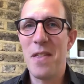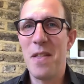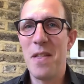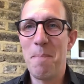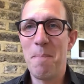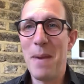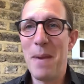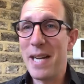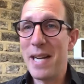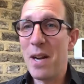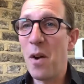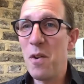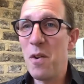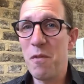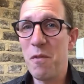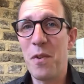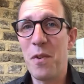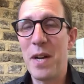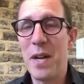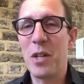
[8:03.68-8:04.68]
being known
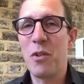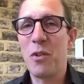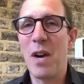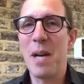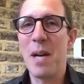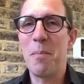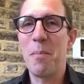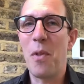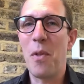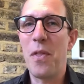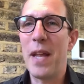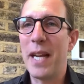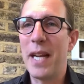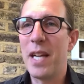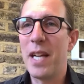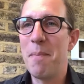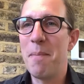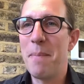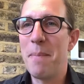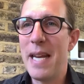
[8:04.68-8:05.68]
for an incredible thing
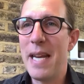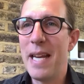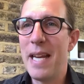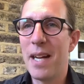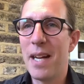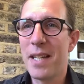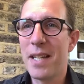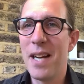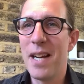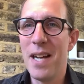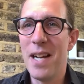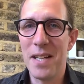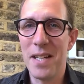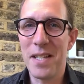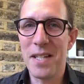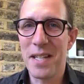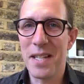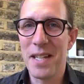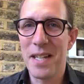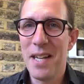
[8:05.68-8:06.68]
can be a
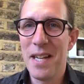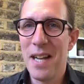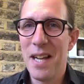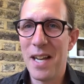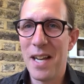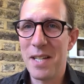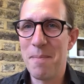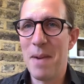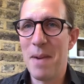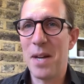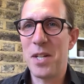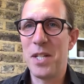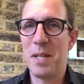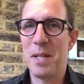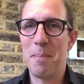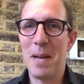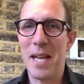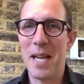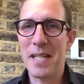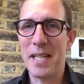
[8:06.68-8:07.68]
curse as much as a
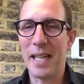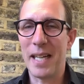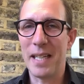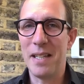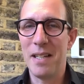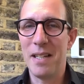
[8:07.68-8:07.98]
blessing.